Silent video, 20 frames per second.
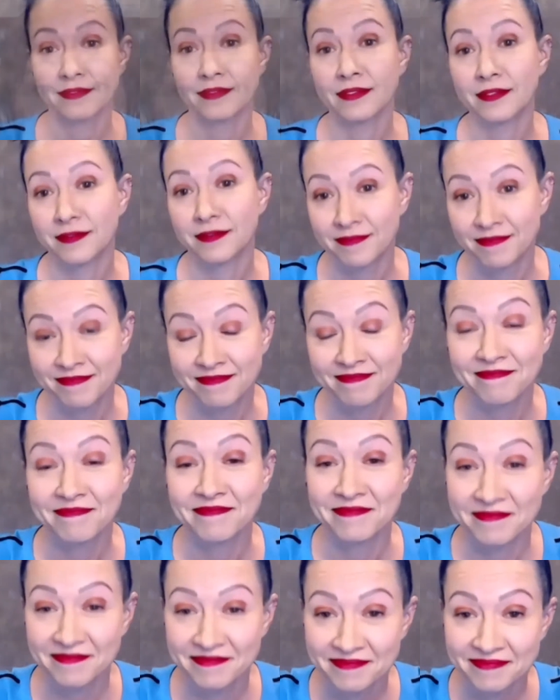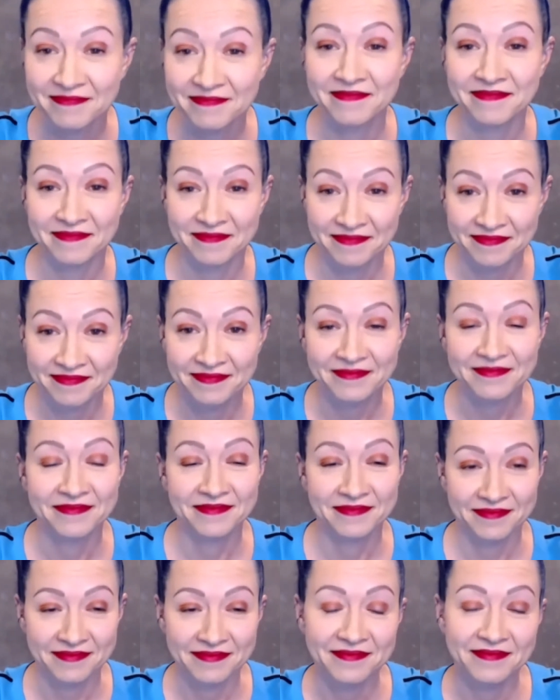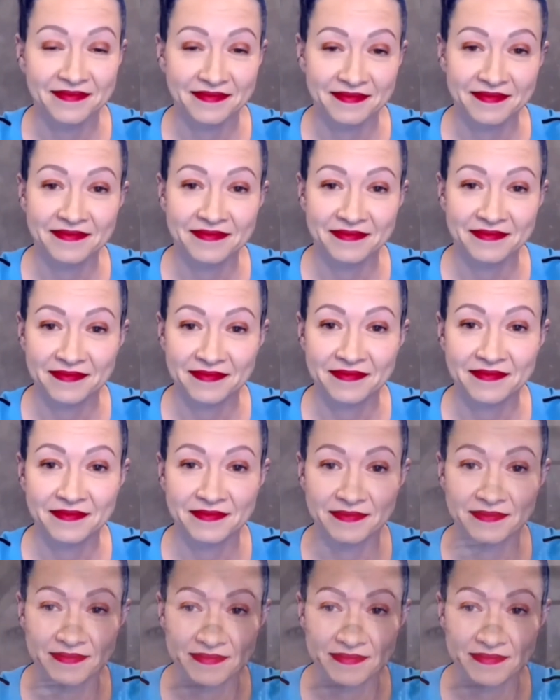Yeah. Yeah. So why don't we take a